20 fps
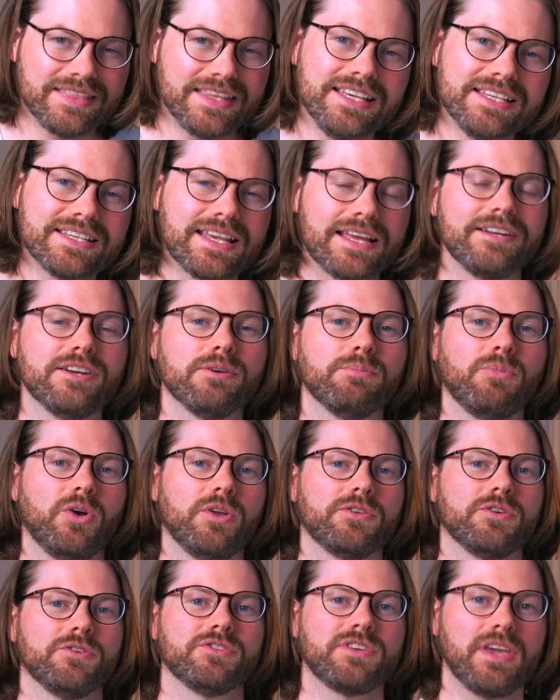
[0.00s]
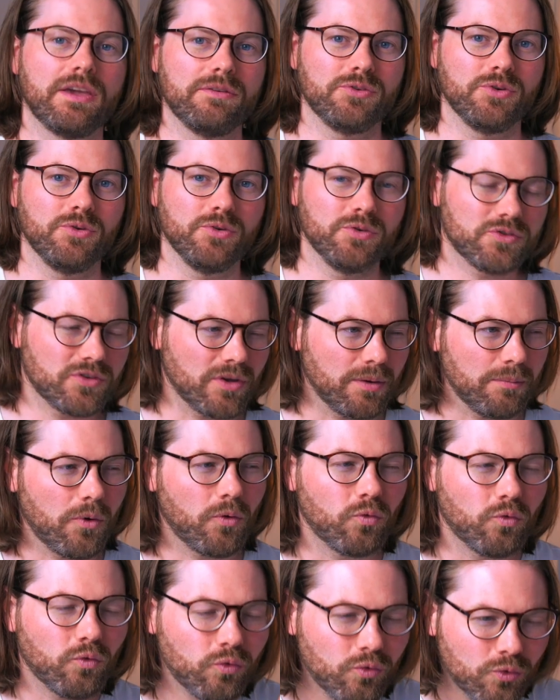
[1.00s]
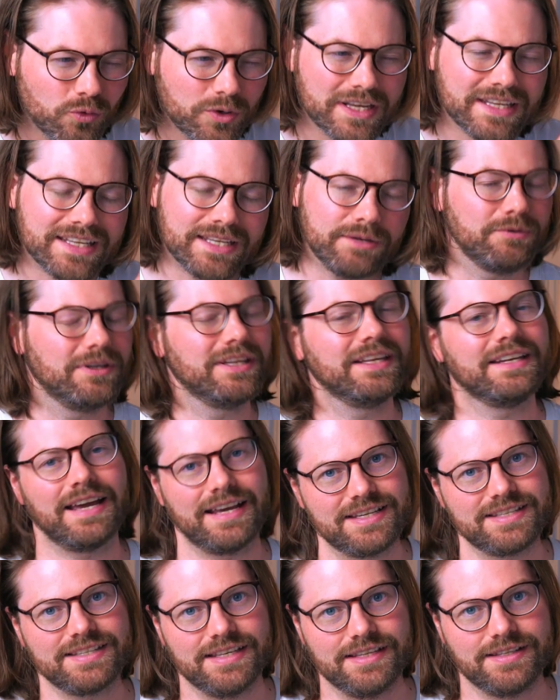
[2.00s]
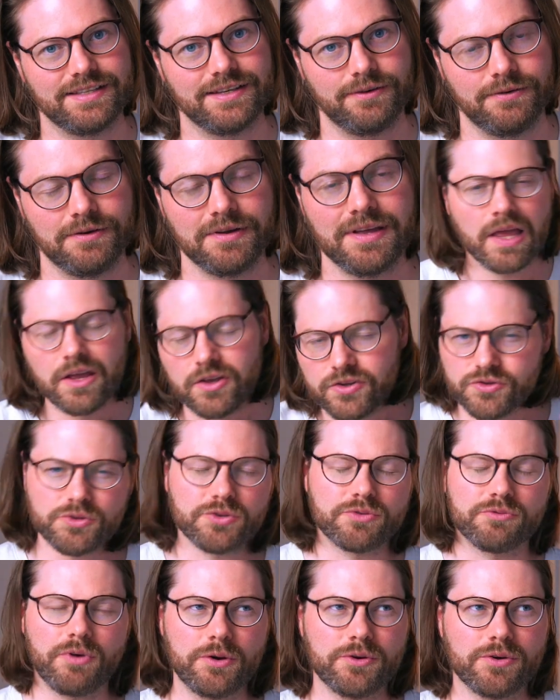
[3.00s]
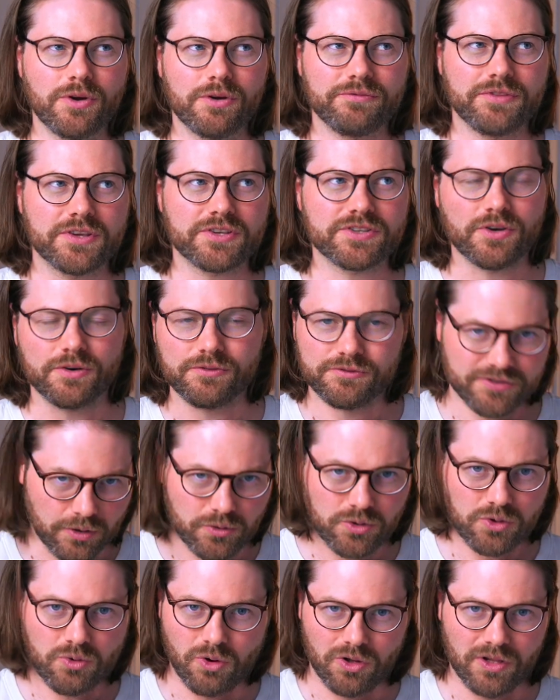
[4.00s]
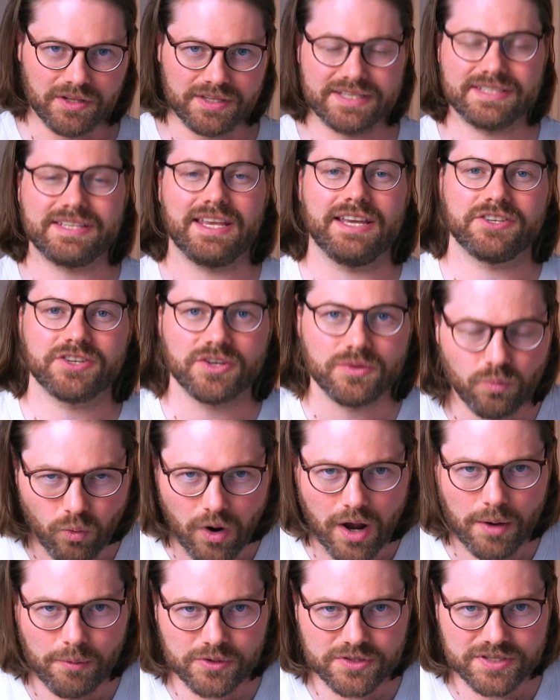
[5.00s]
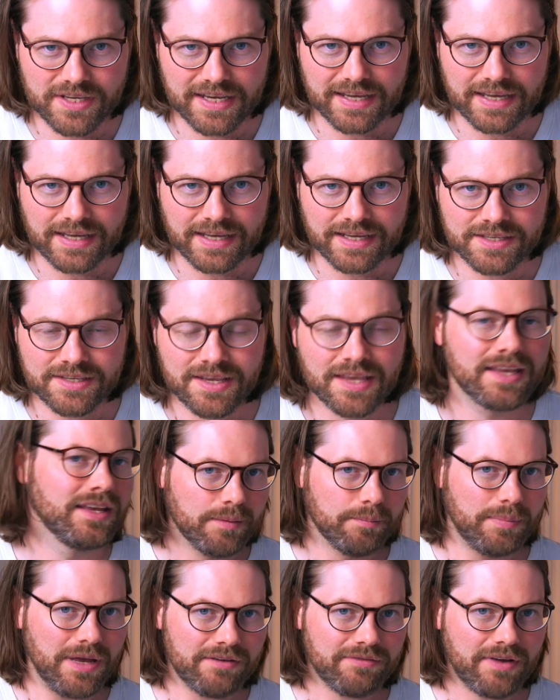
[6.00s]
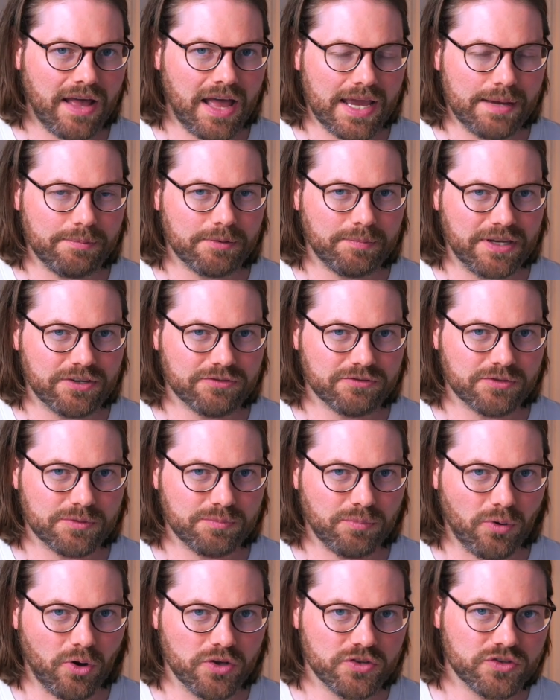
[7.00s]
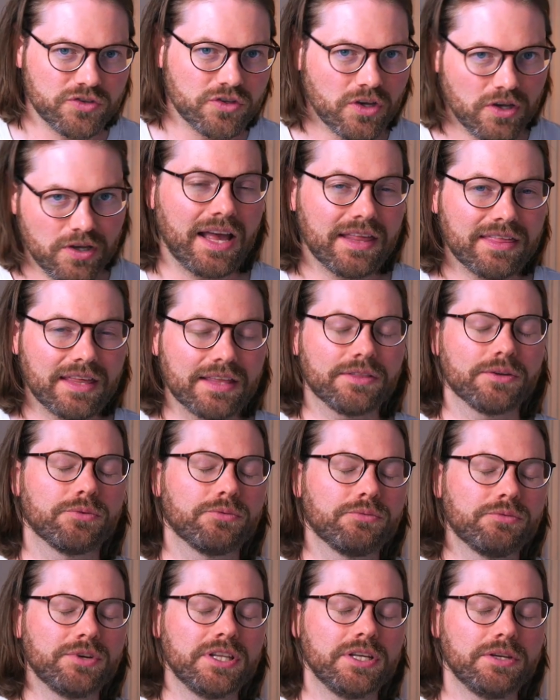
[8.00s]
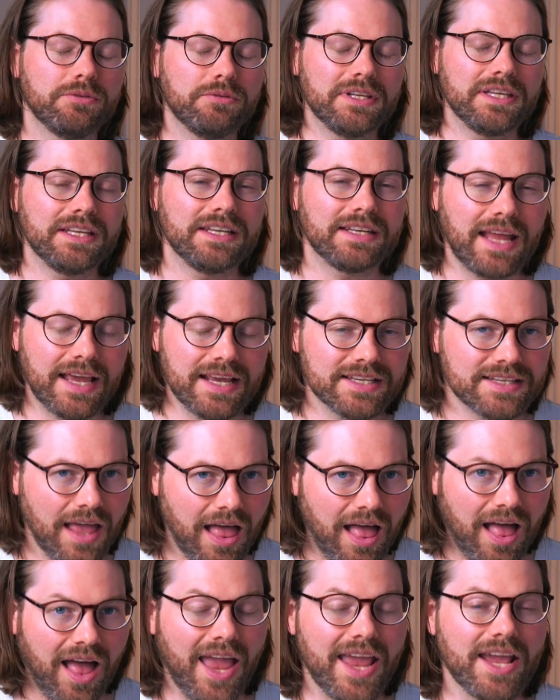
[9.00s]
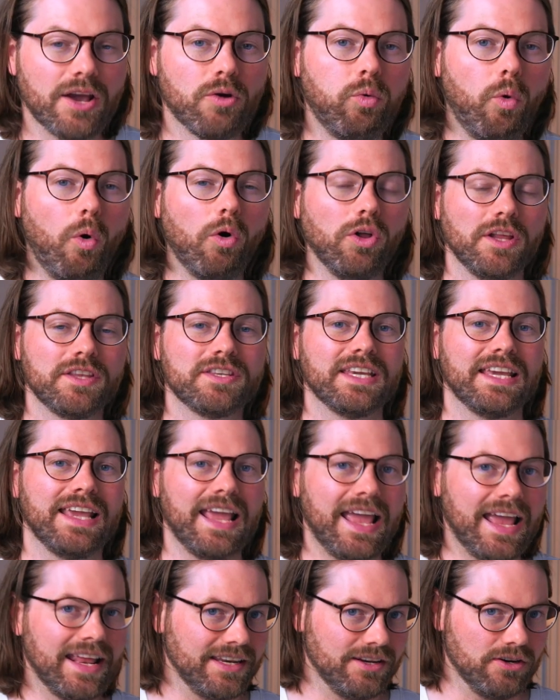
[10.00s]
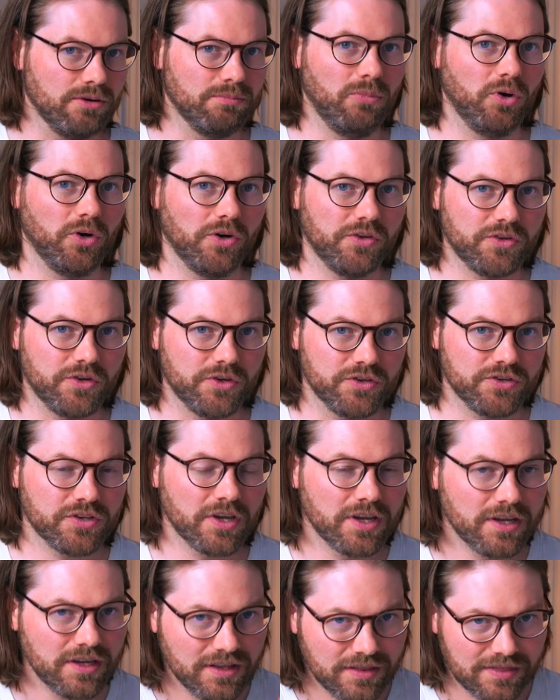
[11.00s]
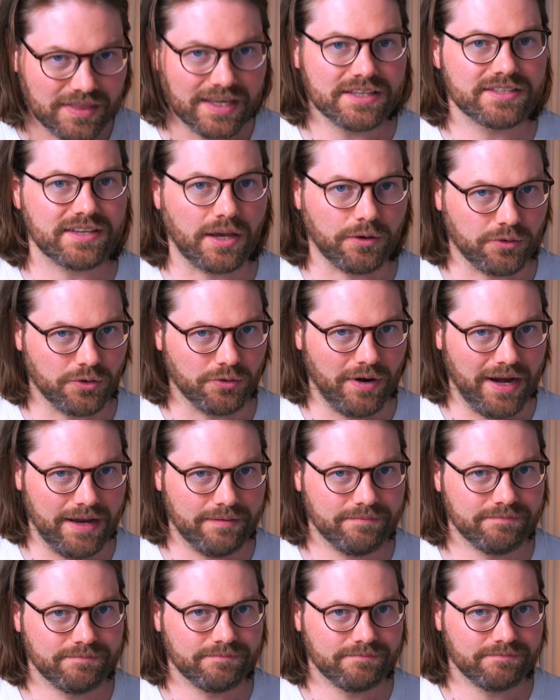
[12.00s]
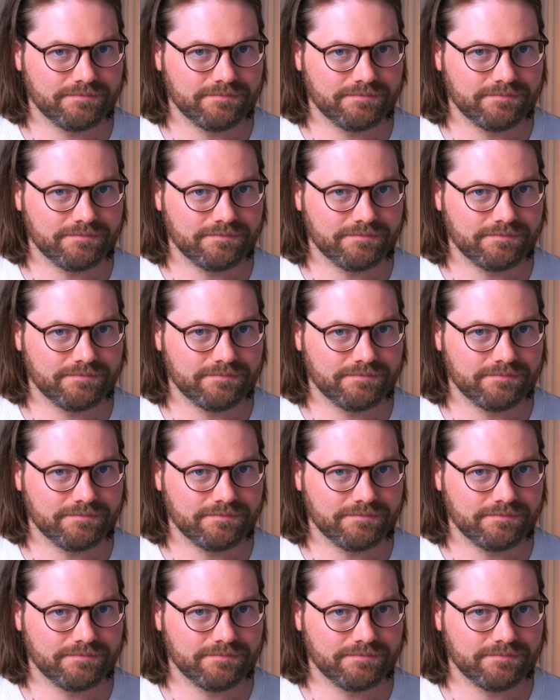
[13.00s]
and these in-ear monitors give you some really, really nice detail. So to round off this sort of sound quality section, what I will say is a bit of a hyped bass response. I think they're really, really nice, high quality in-ear monitors. They sound great.